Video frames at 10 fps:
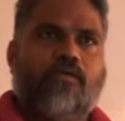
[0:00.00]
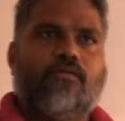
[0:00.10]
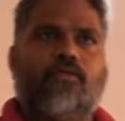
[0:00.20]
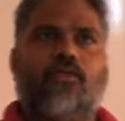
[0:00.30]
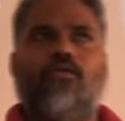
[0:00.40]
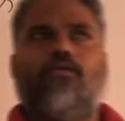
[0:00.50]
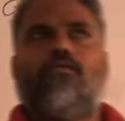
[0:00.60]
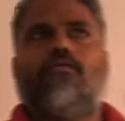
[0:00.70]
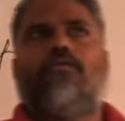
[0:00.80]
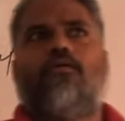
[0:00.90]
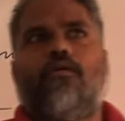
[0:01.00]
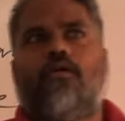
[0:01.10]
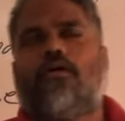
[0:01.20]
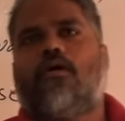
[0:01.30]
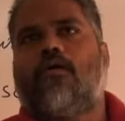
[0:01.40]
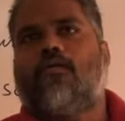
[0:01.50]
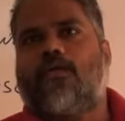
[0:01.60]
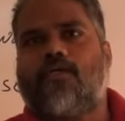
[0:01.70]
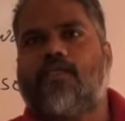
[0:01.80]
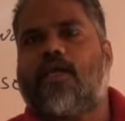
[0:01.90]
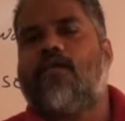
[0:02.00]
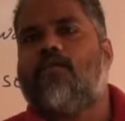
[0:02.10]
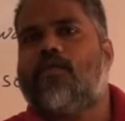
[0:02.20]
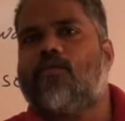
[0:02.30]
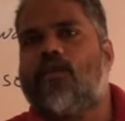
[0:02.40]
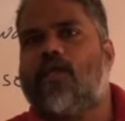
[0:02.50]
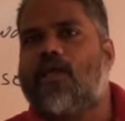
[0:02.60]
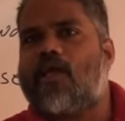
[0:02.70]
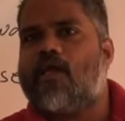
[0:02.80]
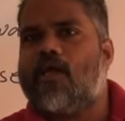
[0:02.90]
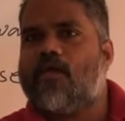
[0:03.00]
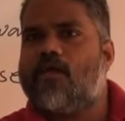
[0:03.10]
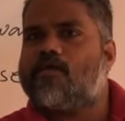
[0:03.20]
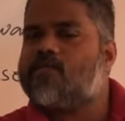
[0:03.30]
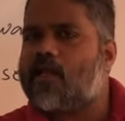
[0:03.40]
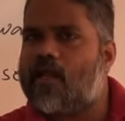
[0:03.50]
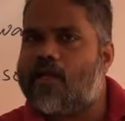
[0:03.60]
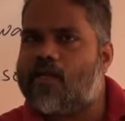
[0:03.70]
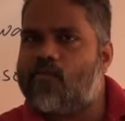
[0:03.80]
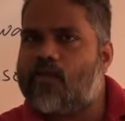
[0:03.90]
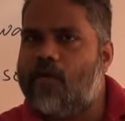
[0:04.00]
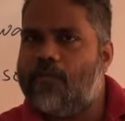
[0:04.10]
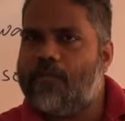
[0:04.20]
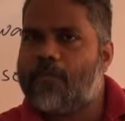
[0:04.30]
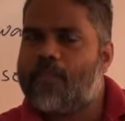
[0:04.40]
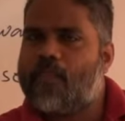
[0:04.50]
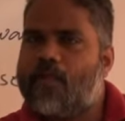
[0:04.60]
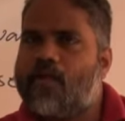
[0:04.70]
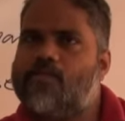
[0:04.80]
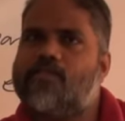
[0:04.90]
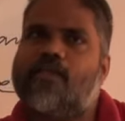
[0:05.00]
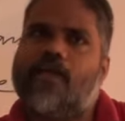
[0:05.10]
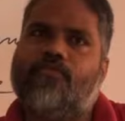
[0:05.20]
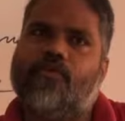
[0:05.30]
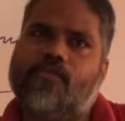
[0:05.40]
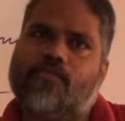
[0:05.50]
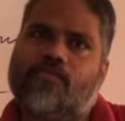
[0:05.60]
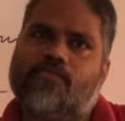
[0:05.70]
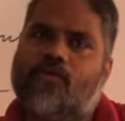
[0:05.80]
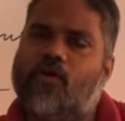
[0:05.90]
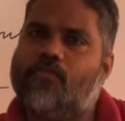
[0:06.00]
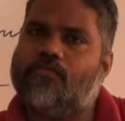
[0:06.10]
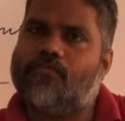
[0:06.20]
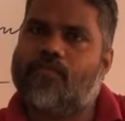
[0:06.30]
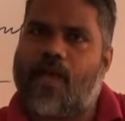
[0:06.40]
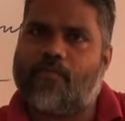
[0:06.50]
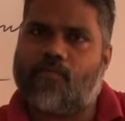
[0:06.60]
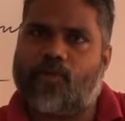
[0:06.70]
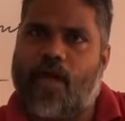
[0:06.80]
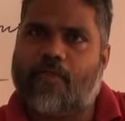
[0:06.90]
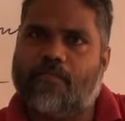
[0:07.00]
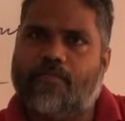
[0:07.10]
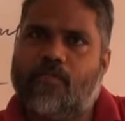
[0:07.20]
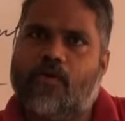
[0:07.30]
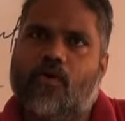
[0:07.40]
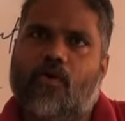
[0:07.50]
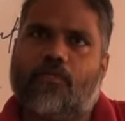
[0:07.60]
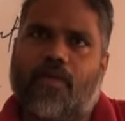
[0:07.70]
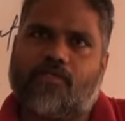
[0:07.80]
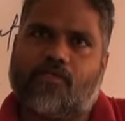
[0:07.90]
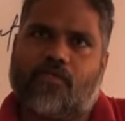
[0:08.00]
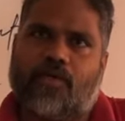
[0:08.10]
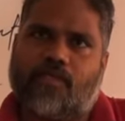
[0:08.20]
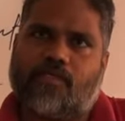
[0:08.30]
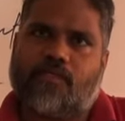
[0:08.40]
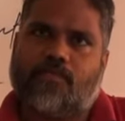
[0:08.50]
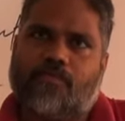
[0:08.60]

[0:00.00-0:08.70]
So what I said, the utility, it's a relative term, it differs from time to time or place to place.